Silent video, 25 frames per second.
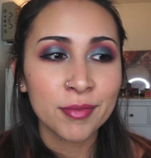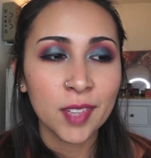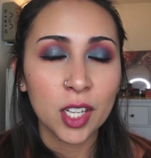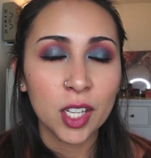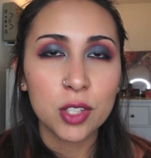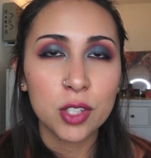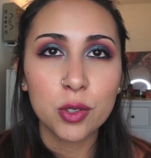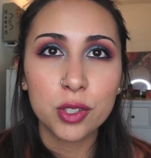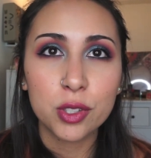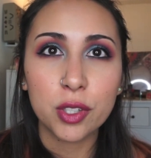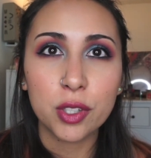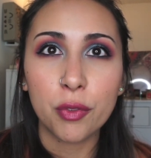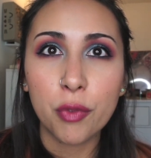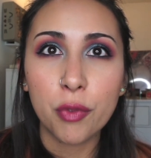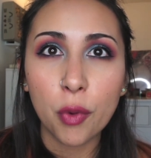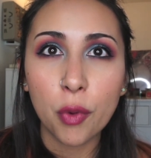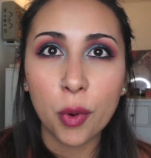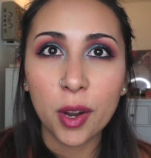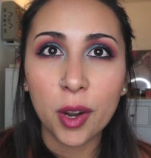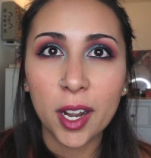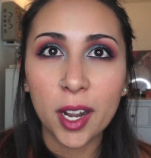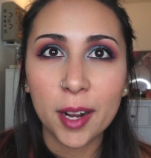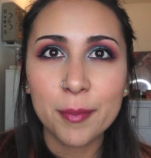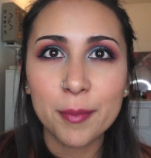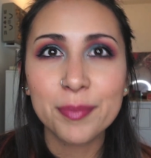to
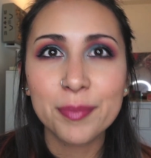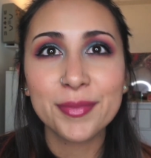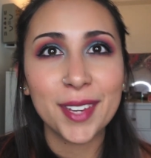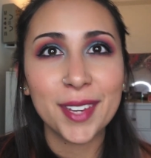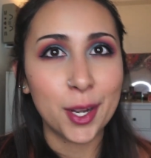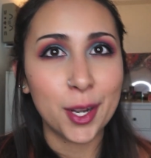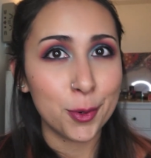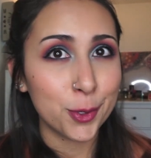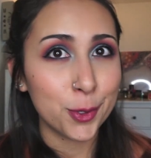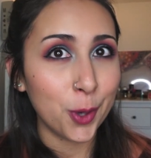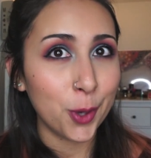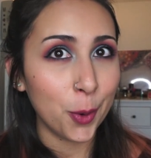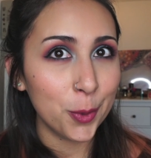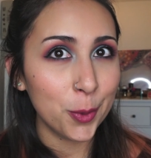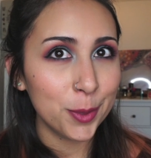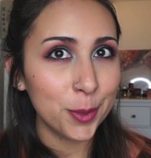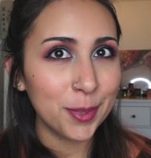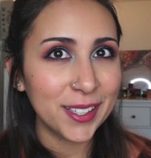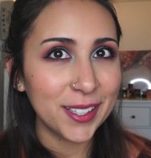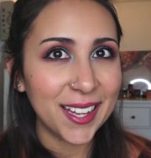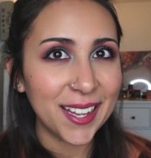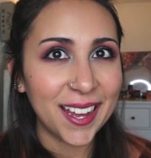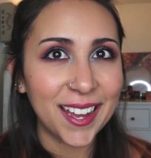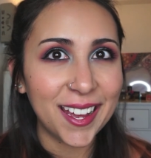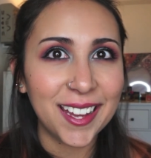Sephora, and I would come with my
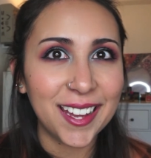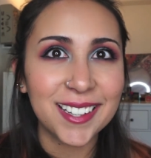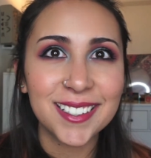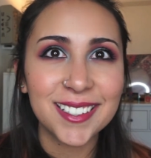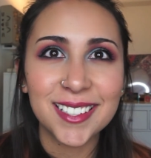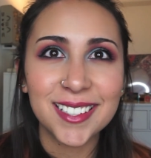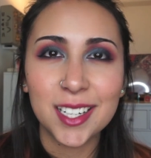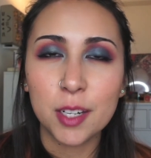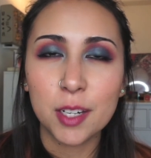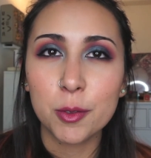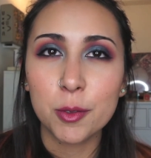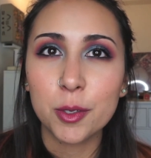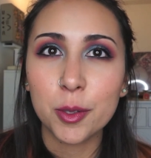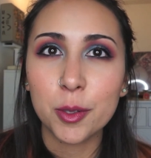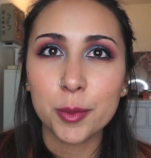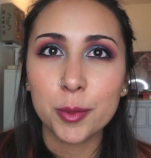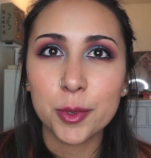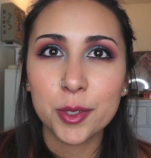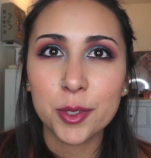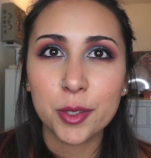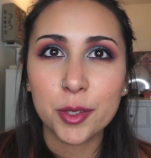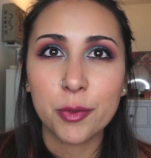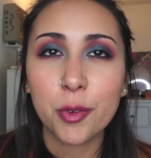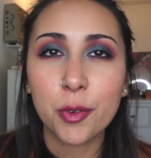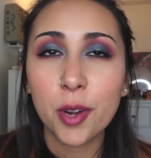dad, and I would come to
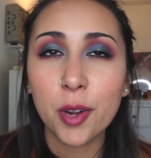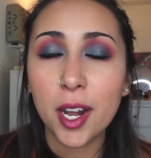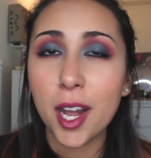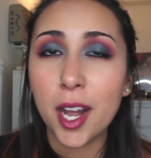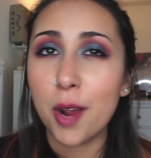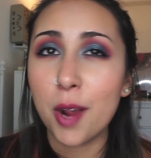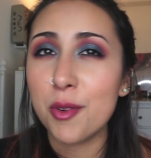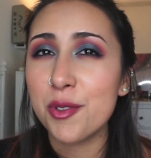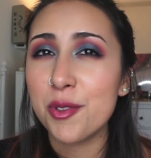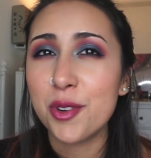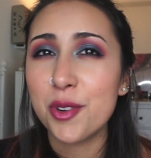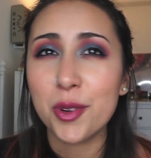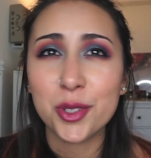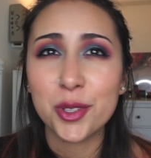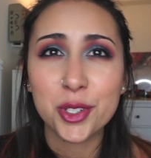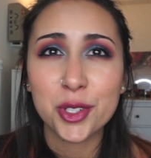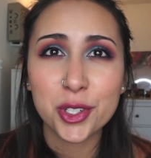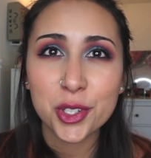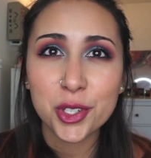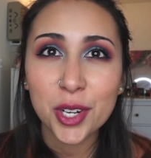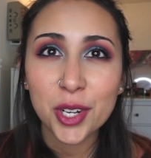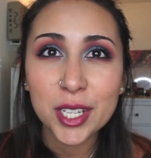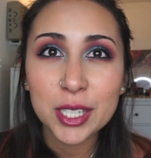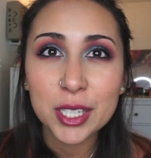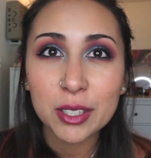Sephora and I would go
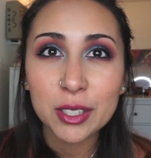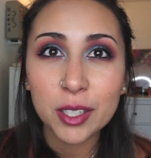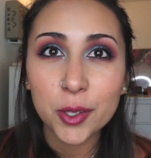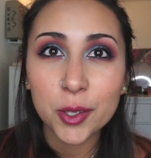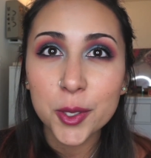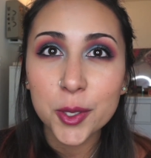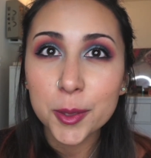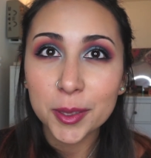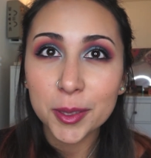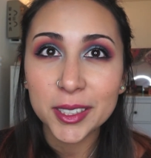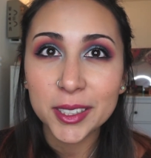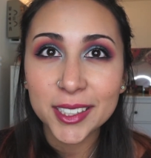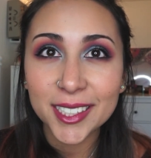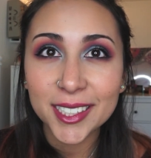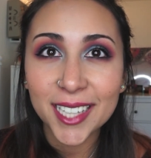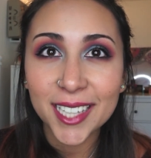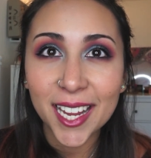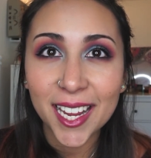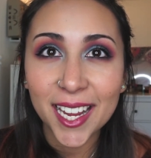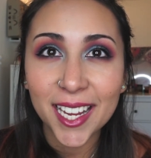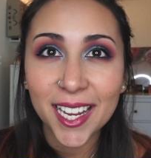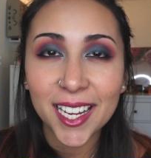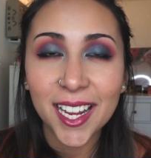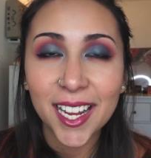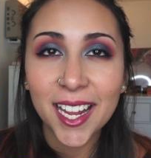straight to the Urban
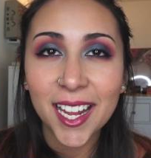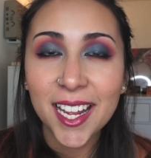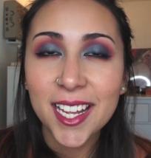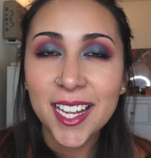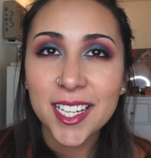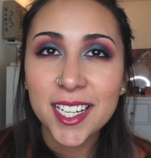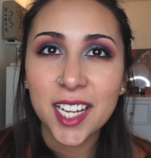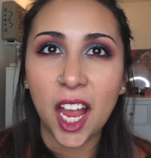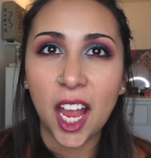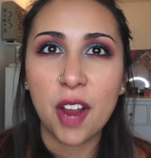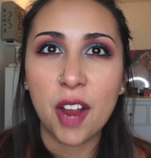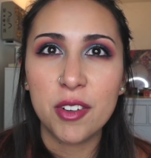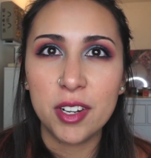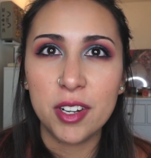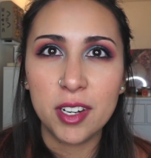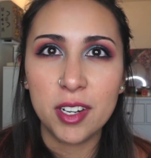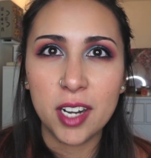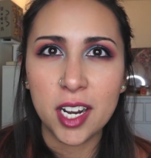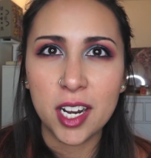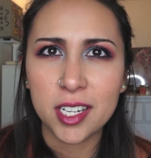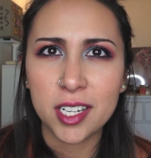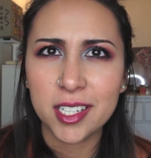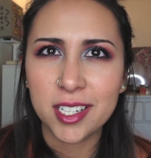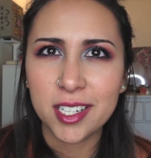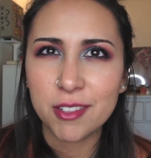Decay counter
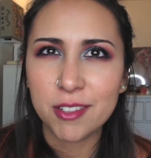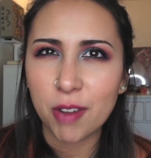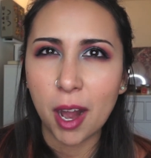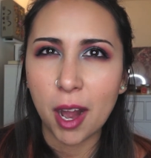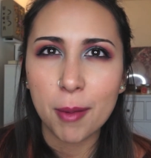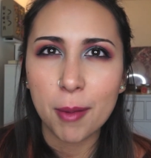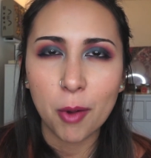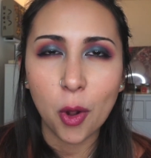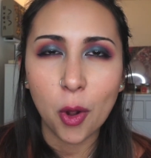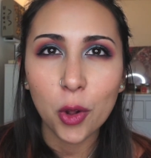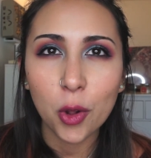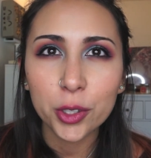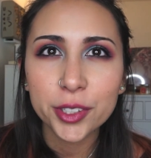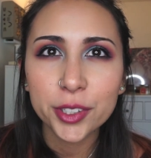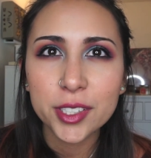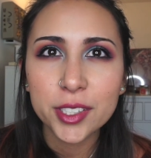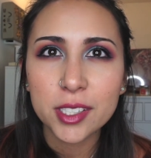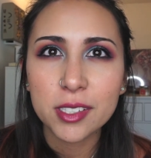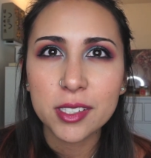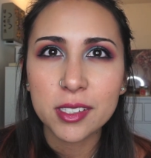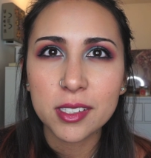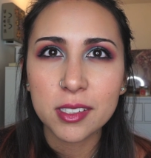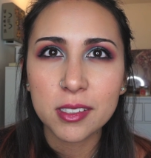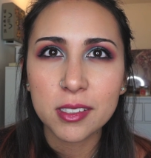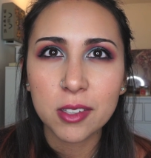and grab all
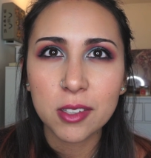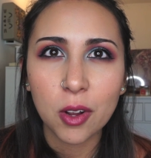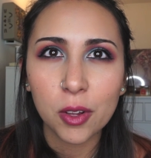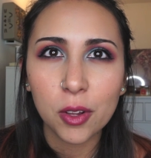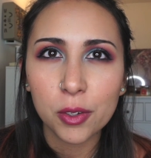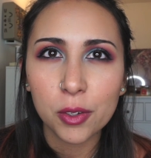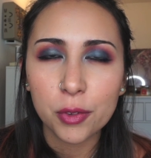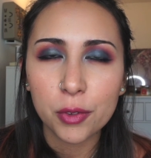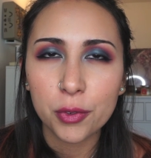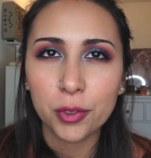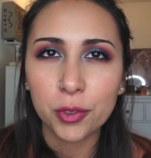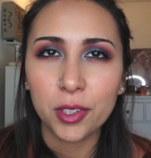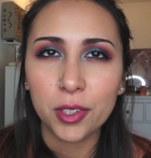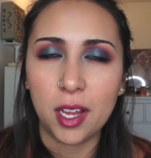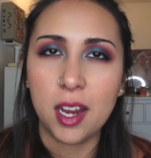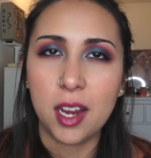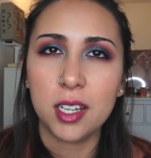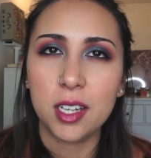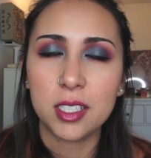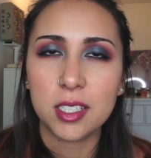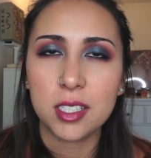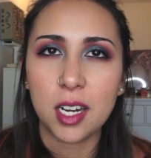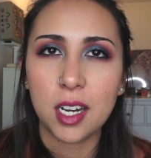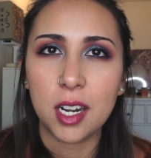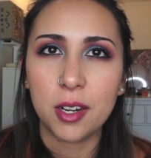these colorful
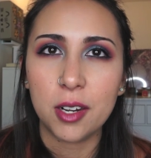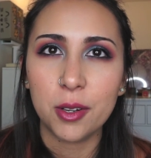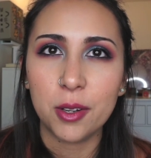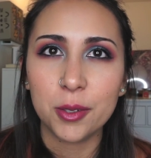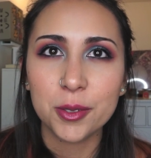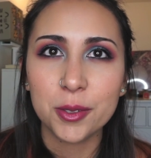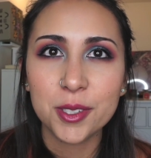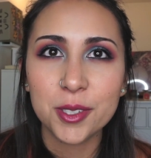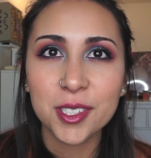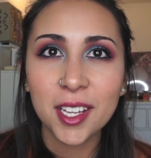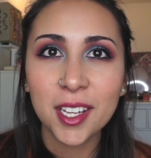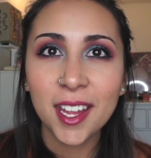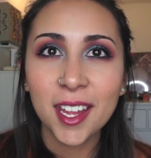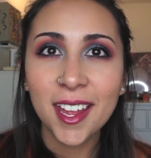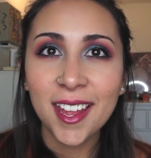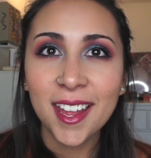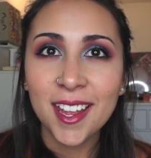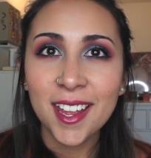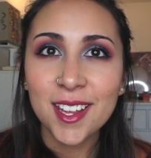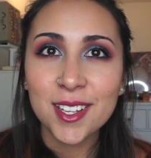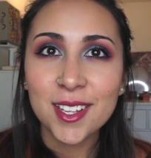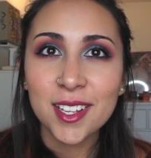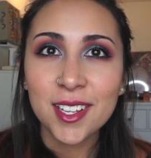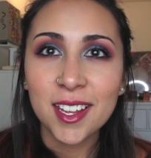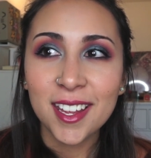eyeshadows.
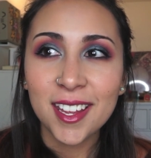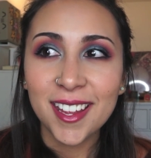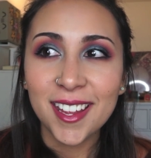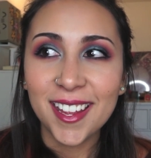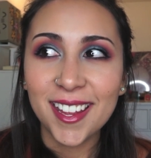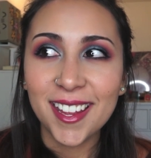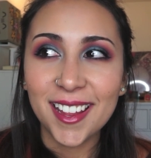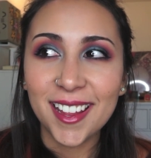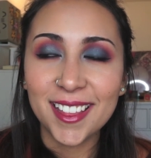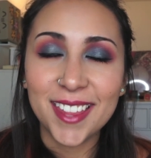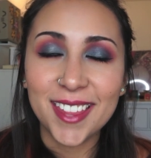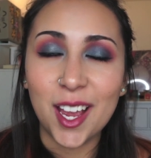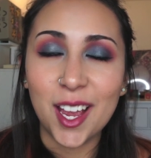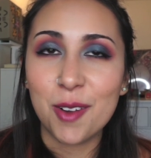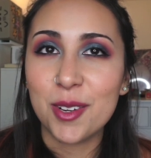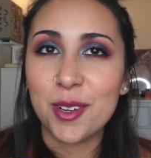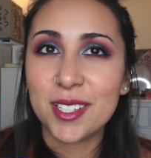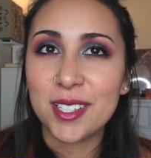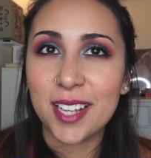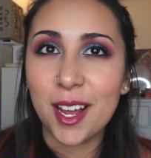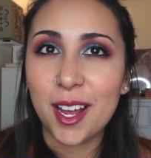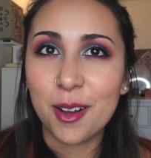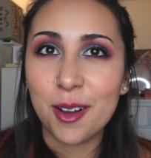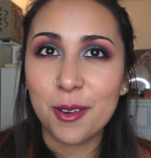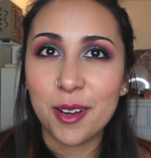That was
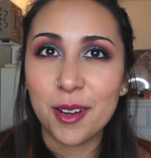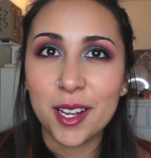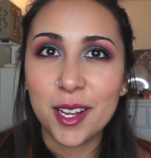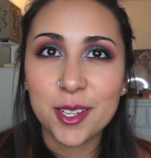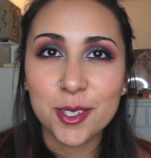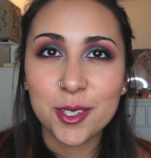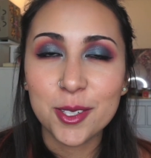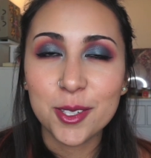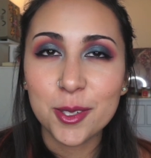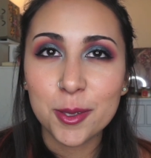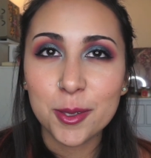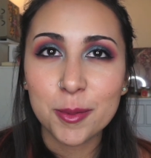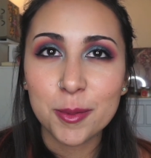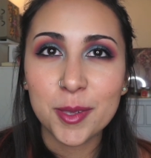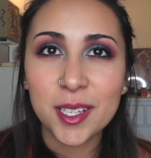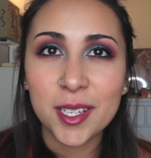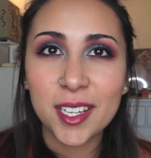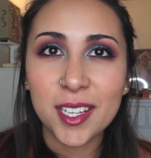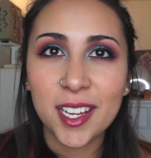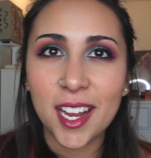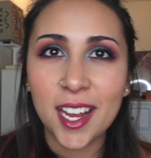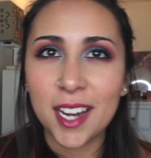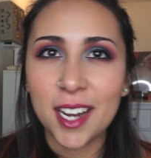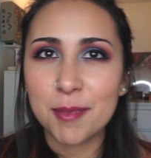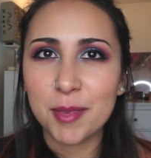how I used to
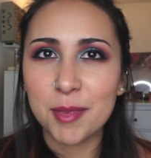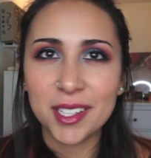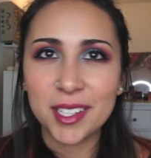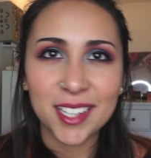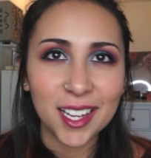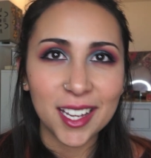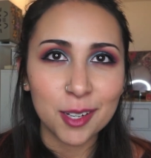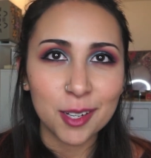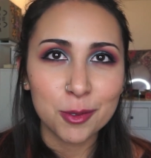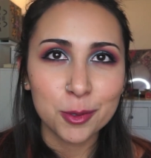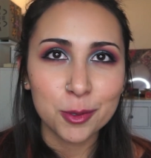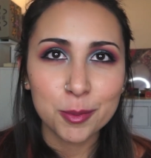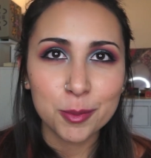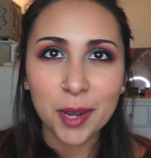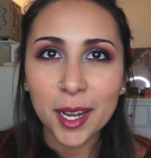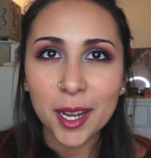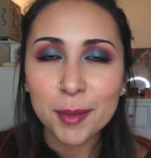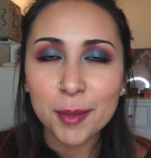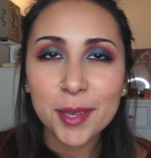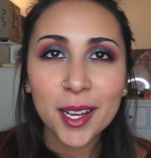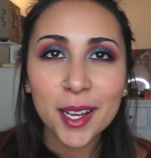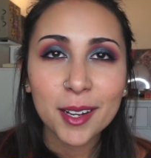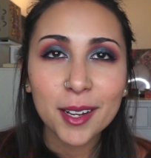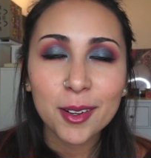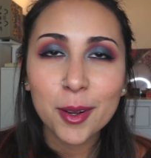be, and my dad would buy
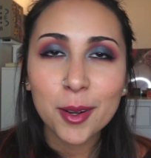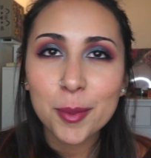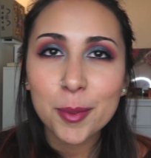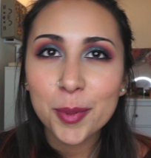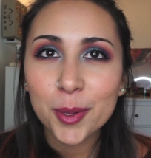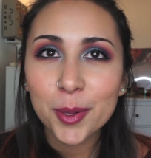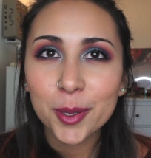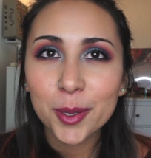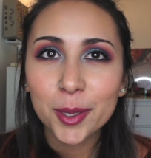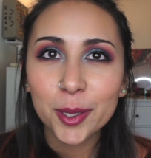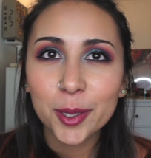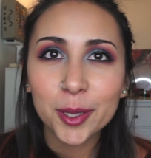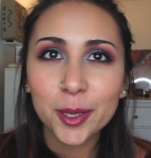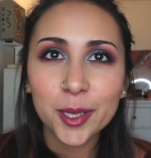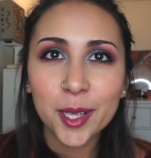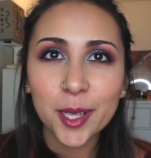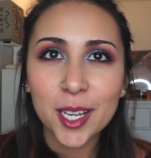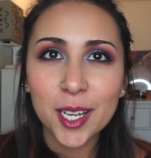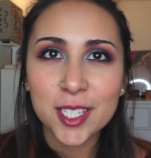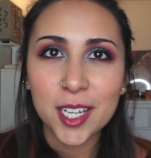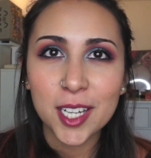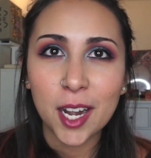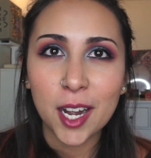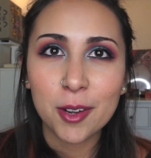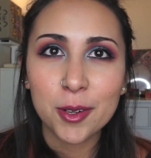me a couple
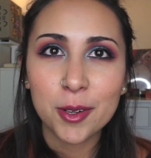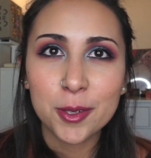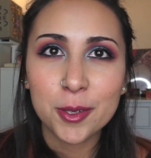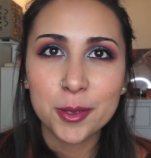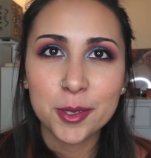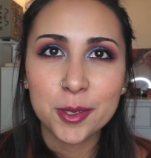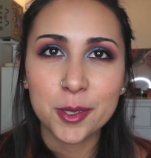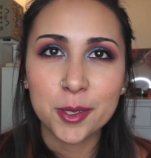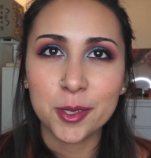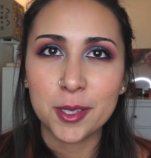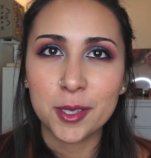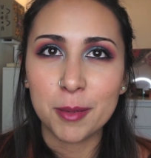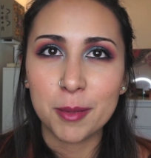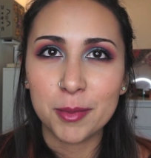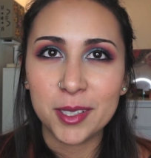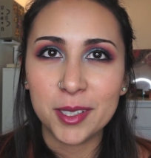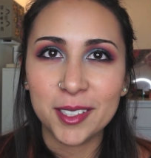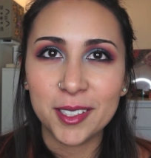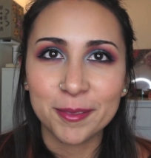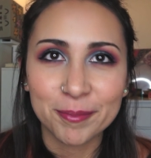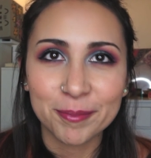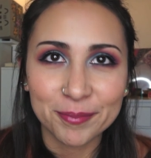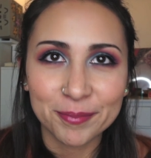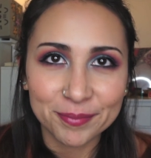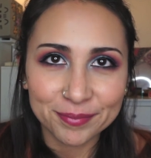eyeshadows, because I mean,